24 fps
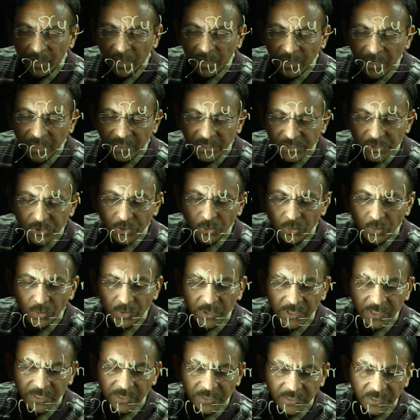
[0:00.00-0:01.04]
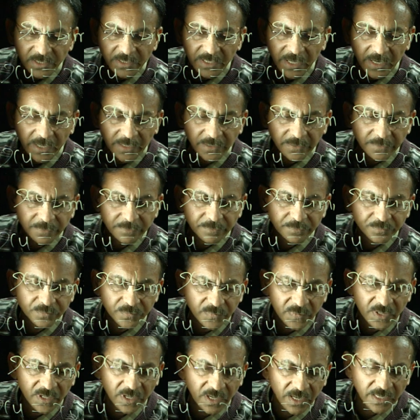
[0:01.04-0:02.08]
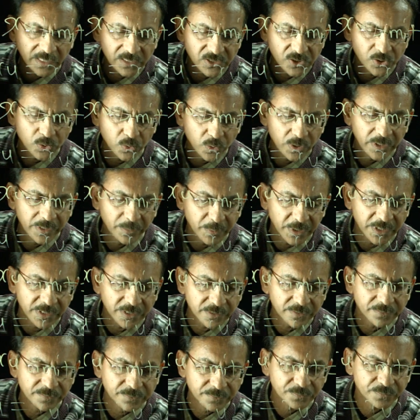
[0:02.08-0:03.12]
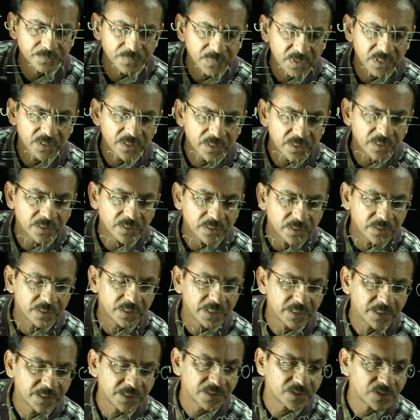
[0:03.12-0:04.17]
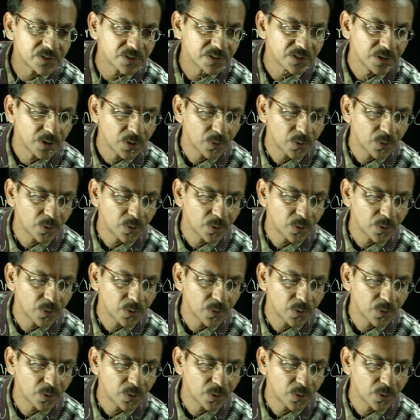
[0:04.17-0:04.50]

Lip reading: XU greater than XU limit, then it is